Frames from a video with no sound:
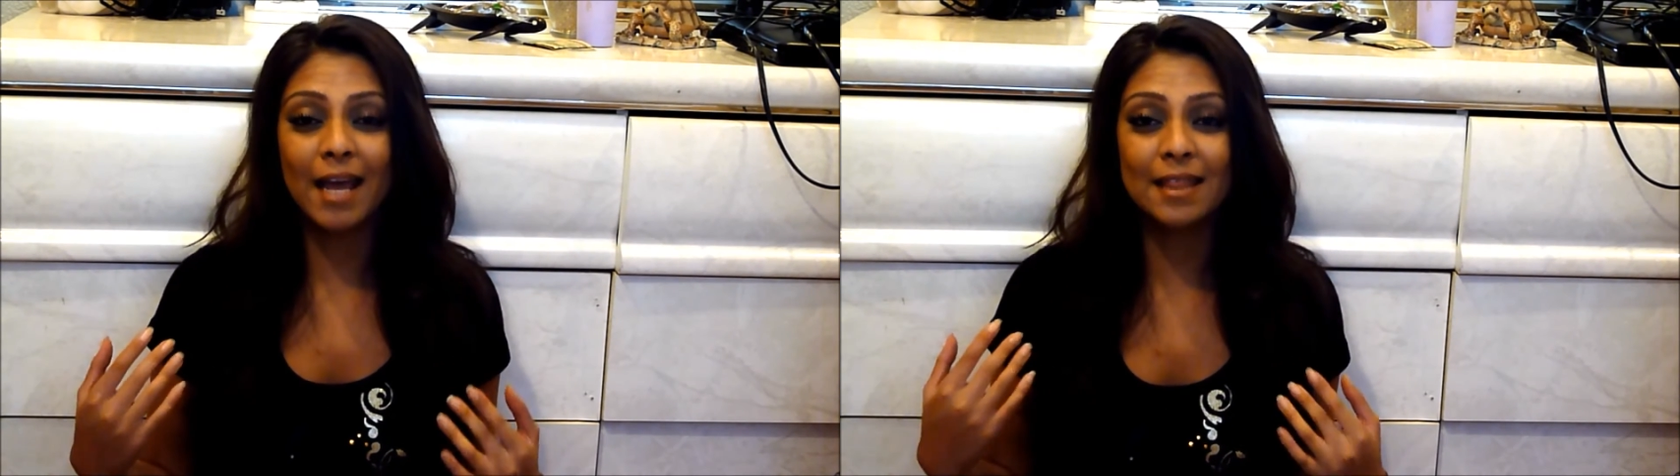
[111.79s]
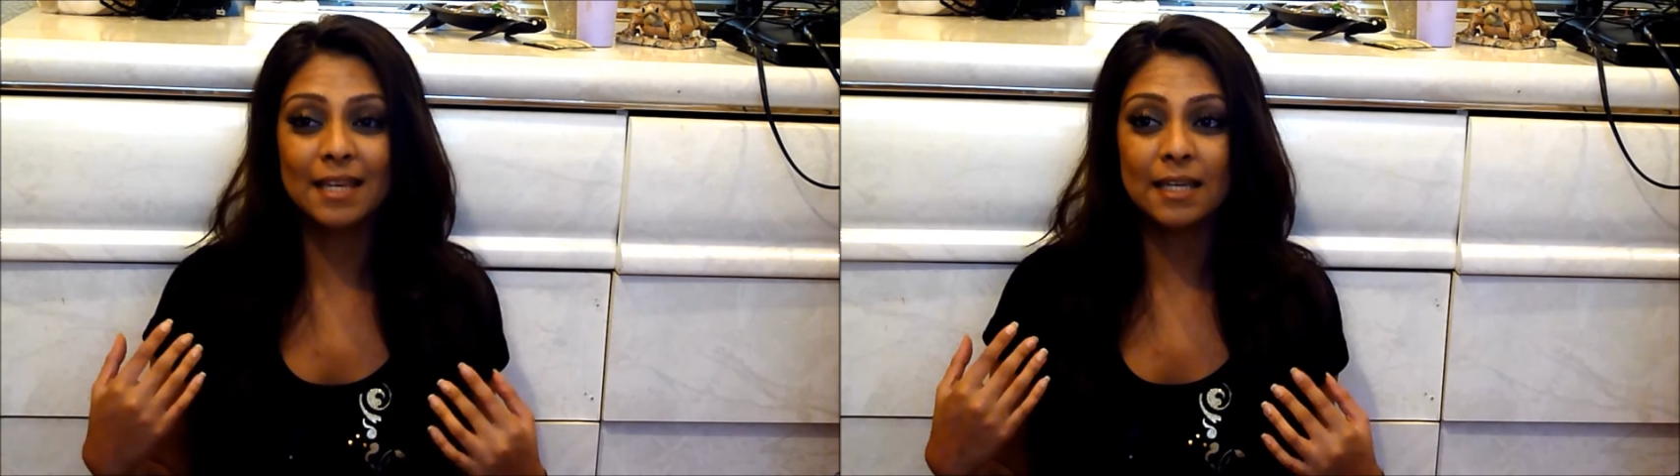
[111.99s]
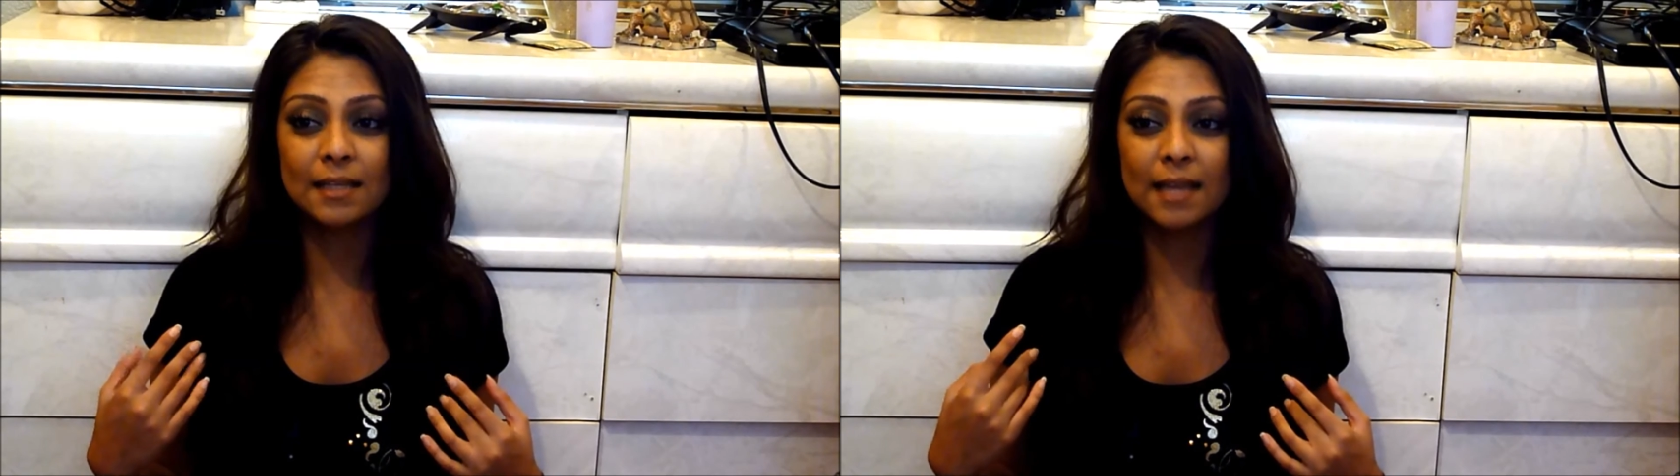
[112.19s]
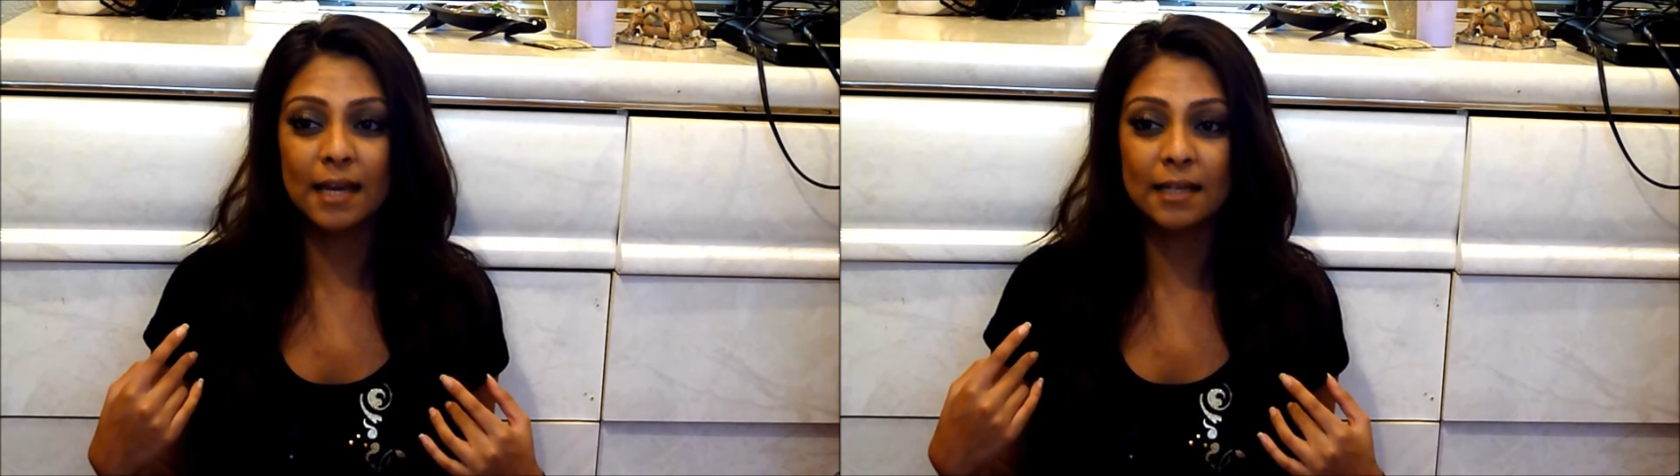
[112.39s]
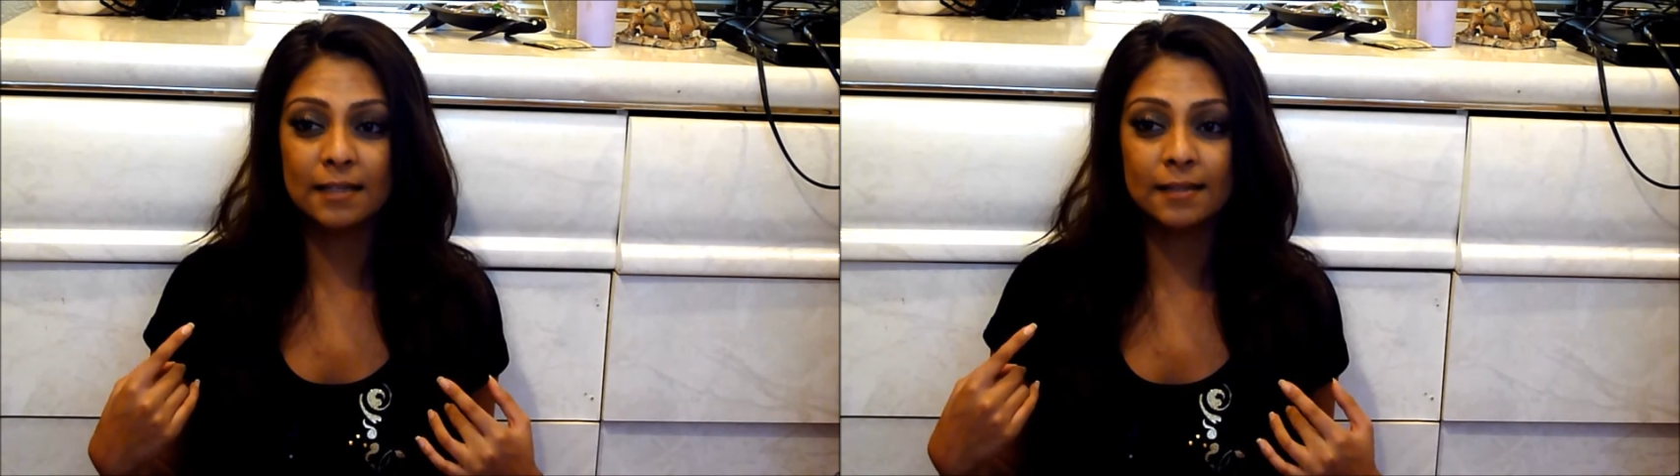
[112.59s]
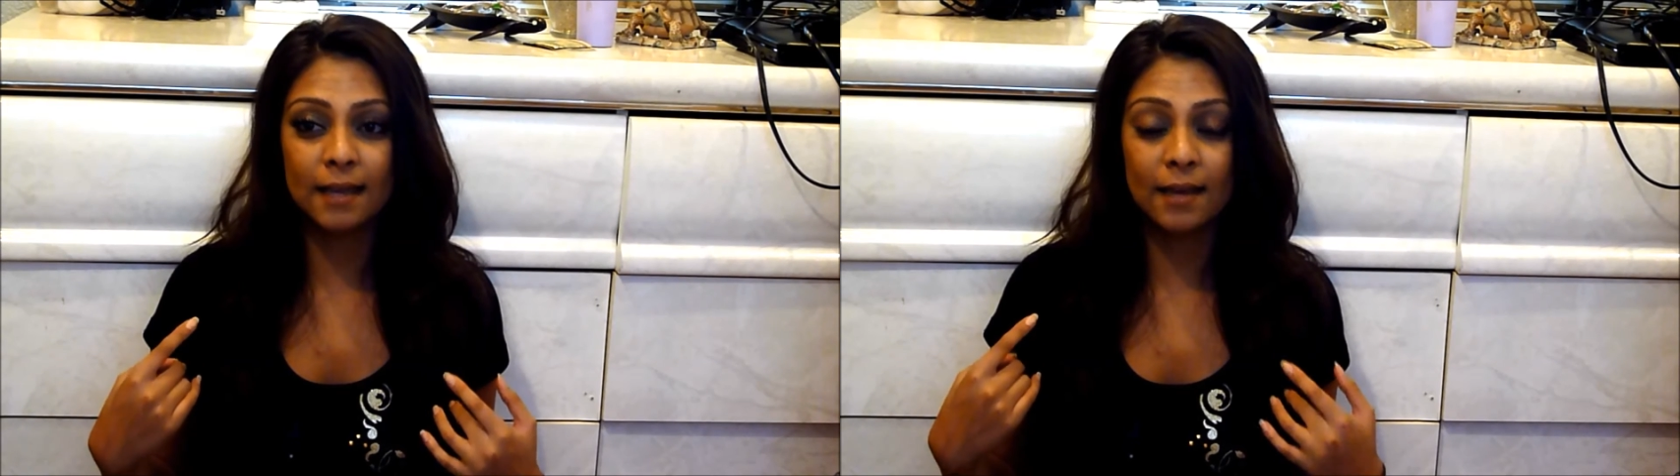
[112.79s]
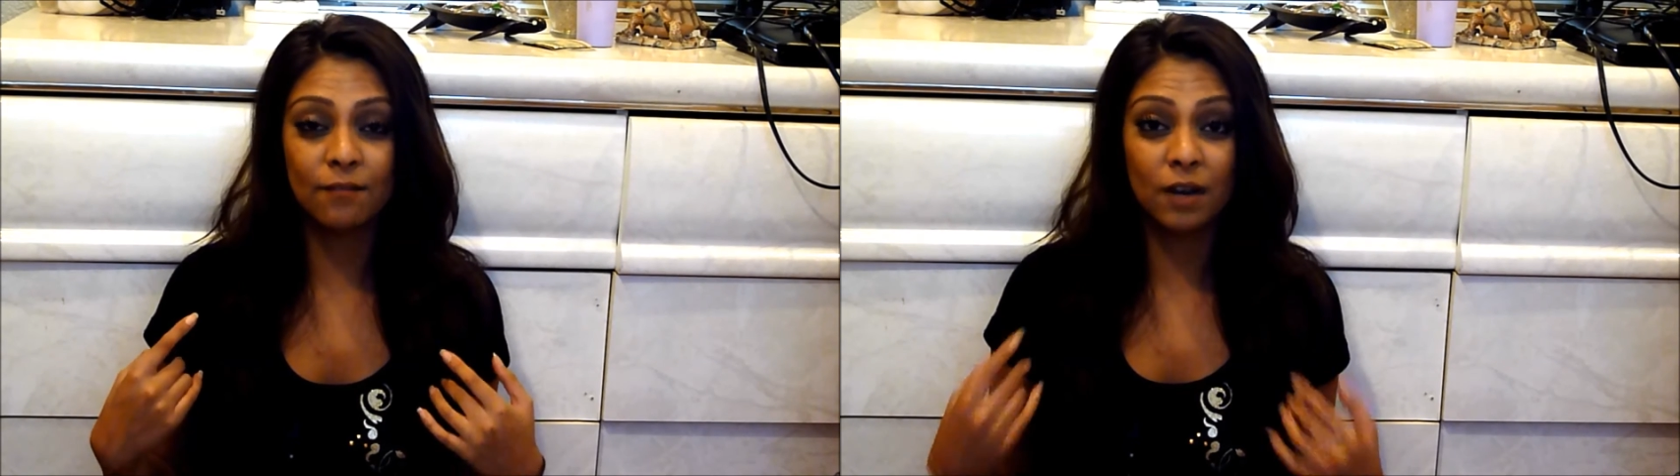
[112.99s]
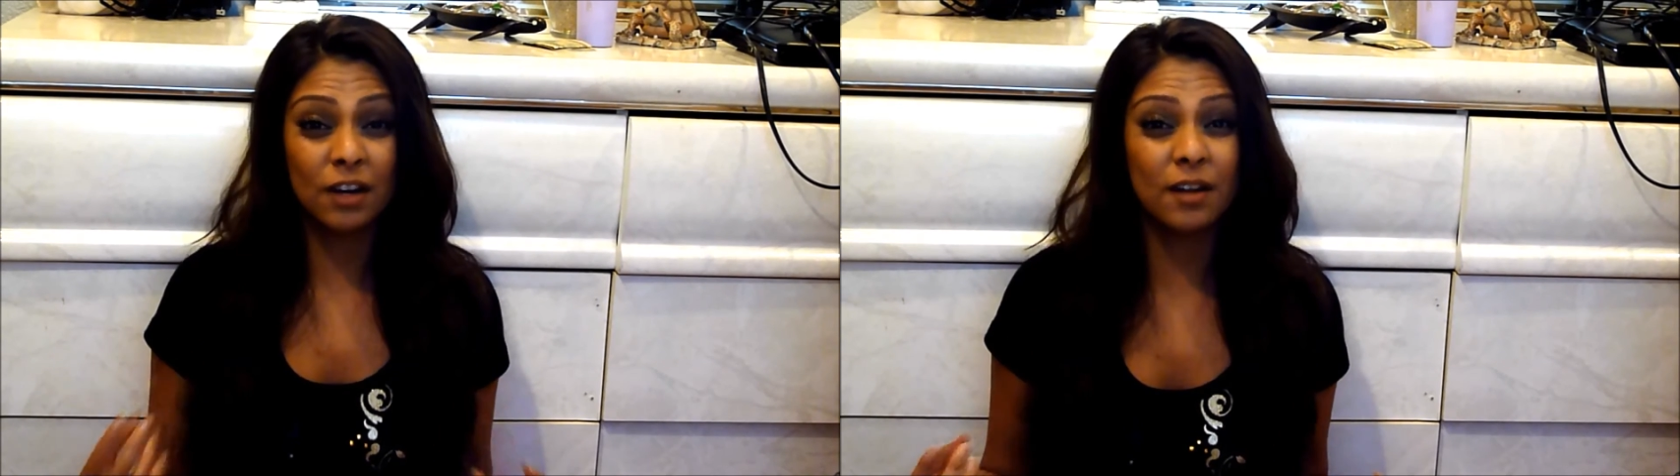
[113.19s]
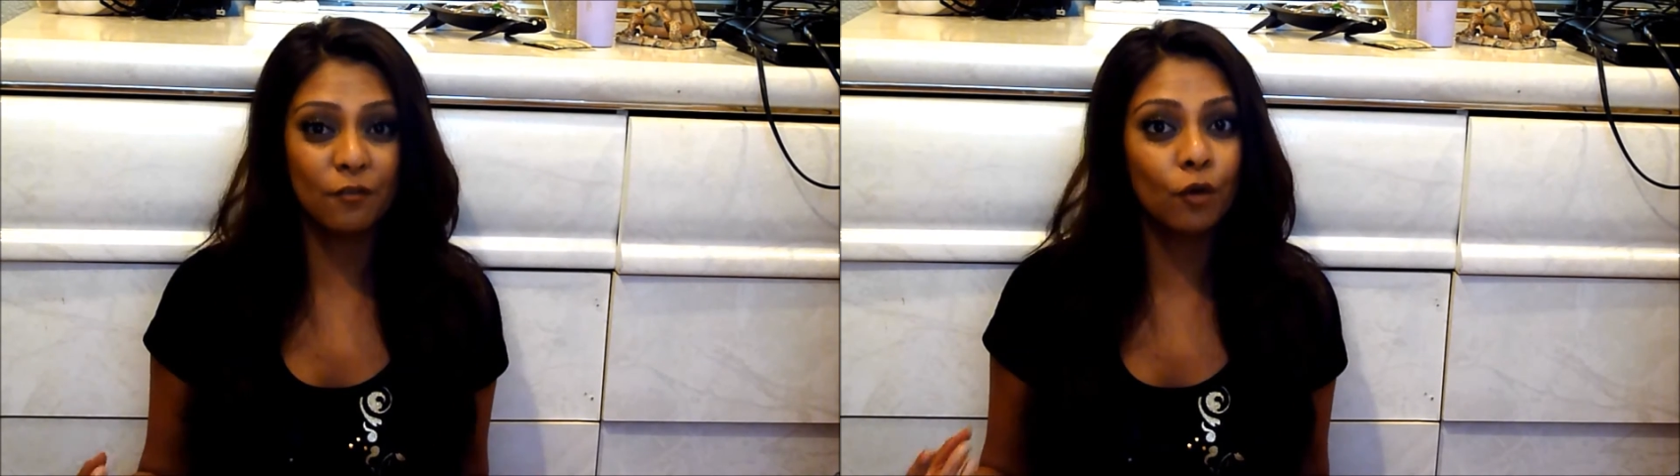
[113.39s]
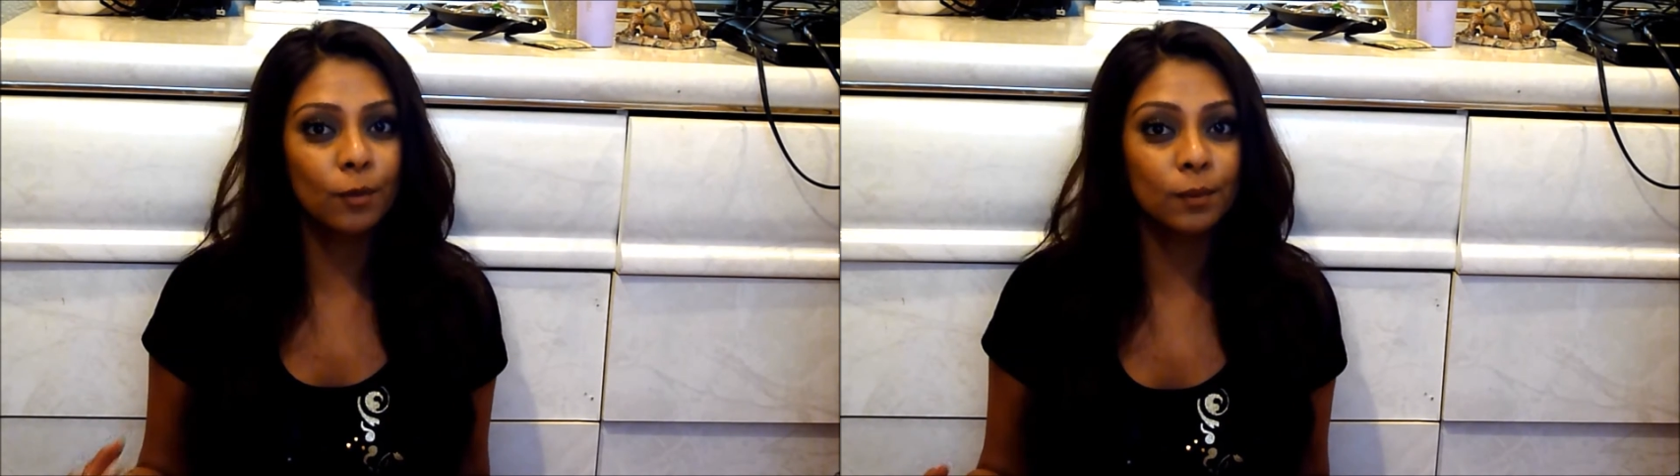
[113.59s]
I think that it's a very
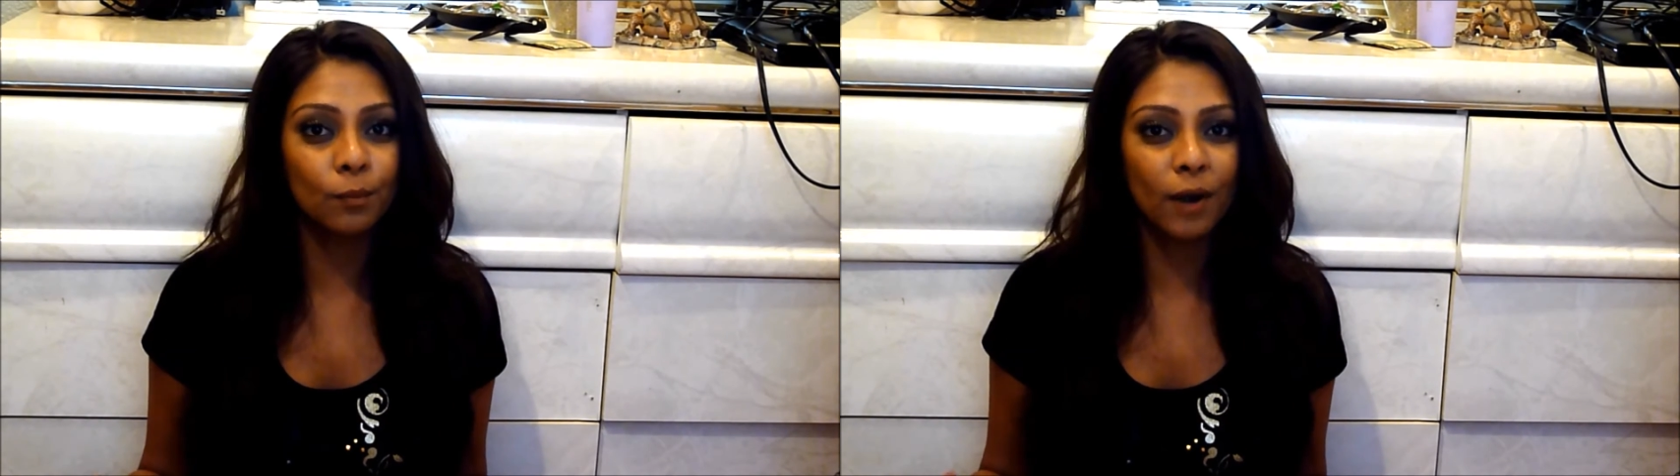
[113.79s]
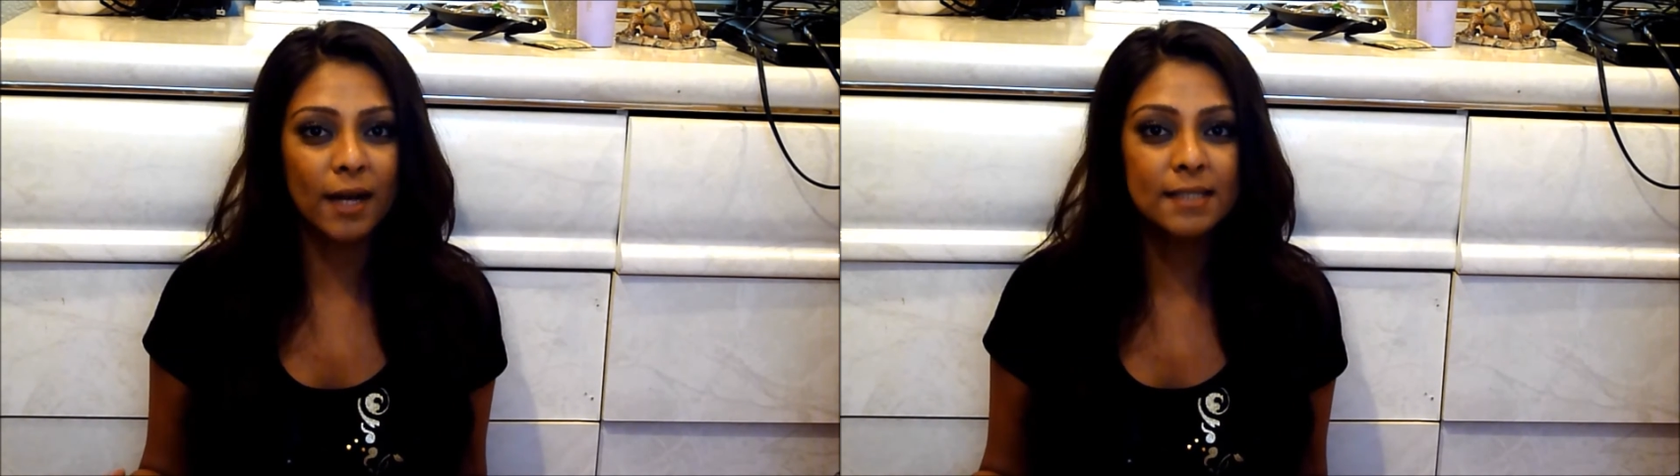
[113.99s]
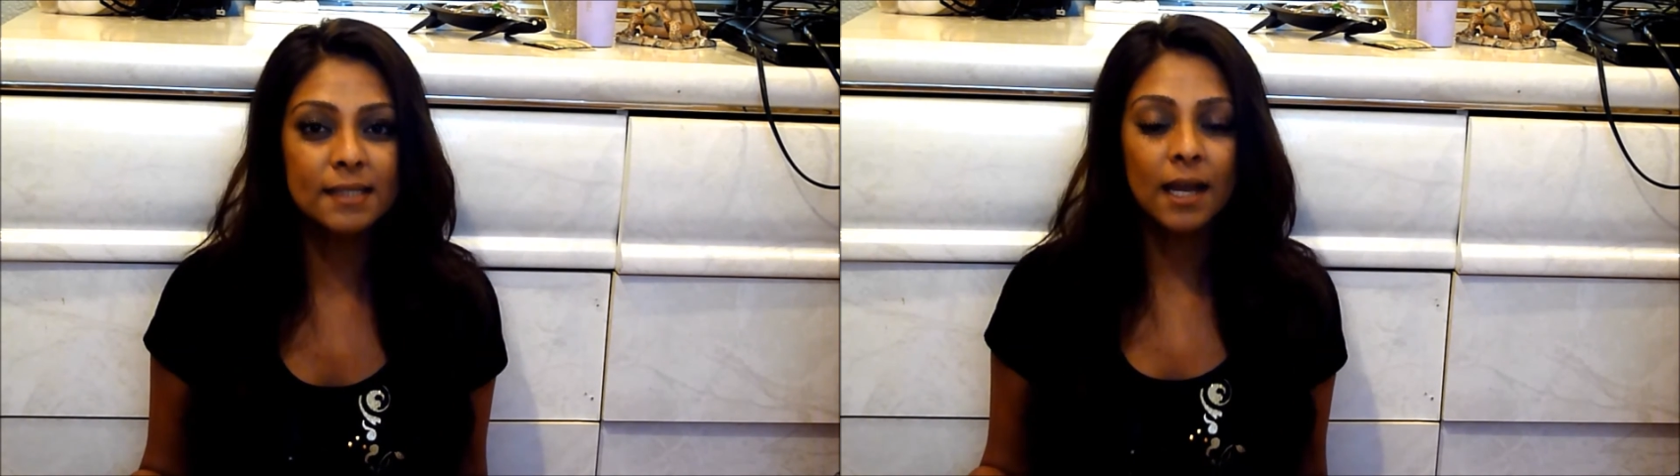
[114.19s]
affordable price,